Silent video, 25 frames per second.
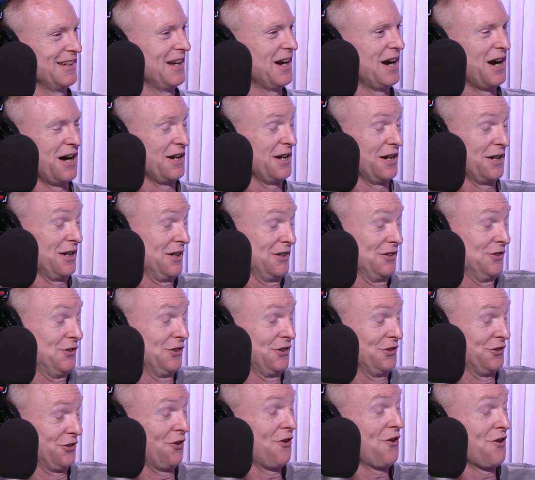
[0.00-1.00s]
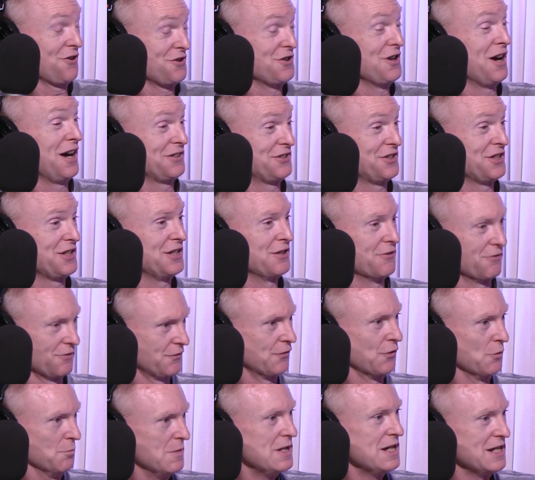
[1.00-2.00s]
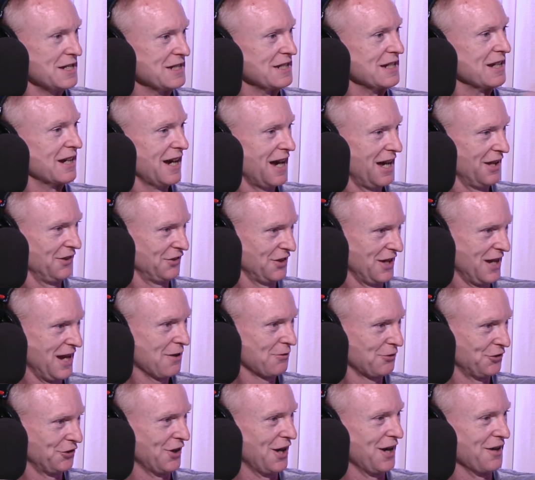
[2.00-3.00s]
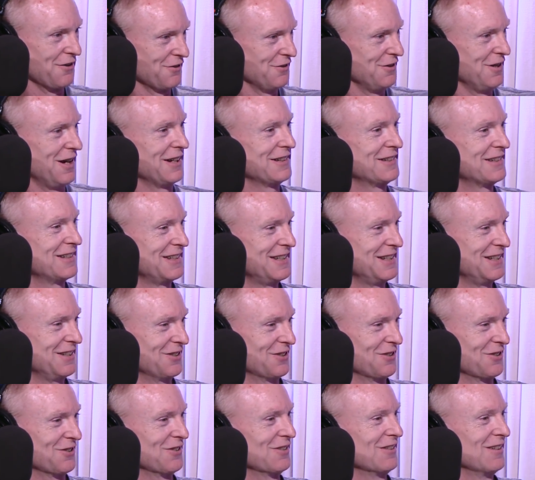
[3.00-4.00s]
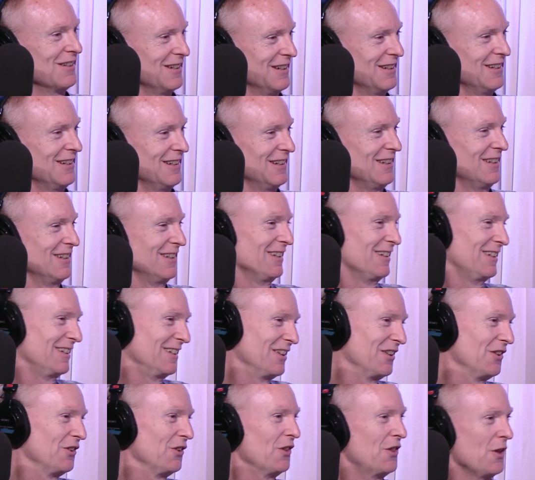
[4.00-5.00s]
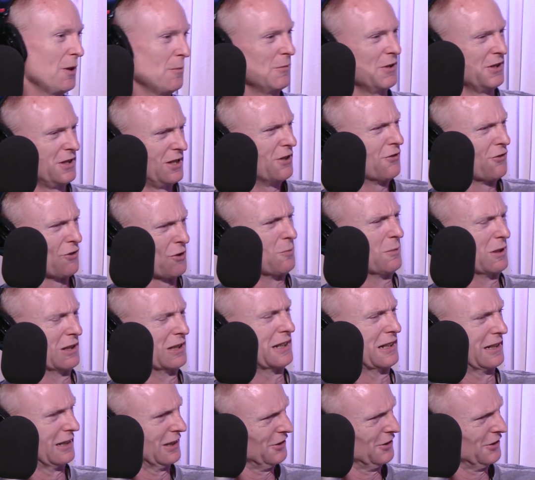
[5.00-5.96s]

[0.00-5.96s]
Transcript: it's hard not to hear, for me as an outsider, not to hear them a little